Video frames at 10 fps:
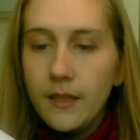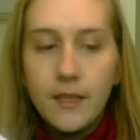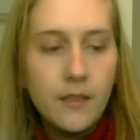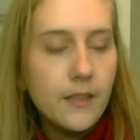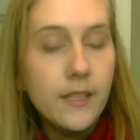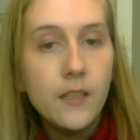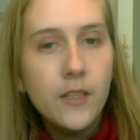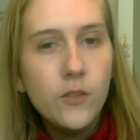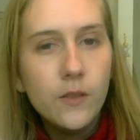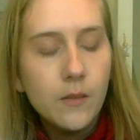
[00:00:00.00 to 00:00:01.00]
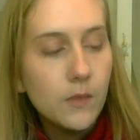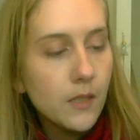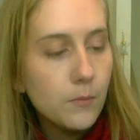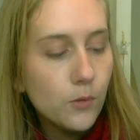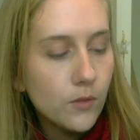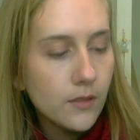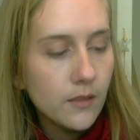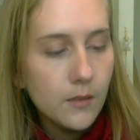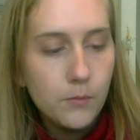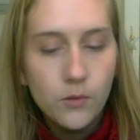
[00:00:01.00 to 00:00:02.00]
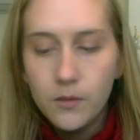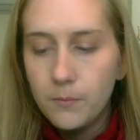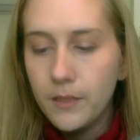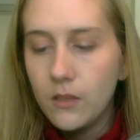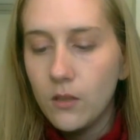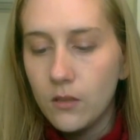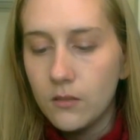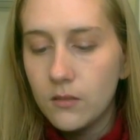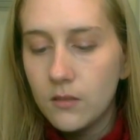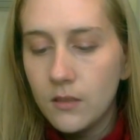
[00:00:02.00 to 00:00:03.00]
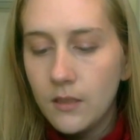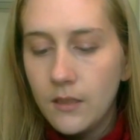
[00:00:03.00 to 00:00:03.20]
And I think I knew that when I bought it. I bought it because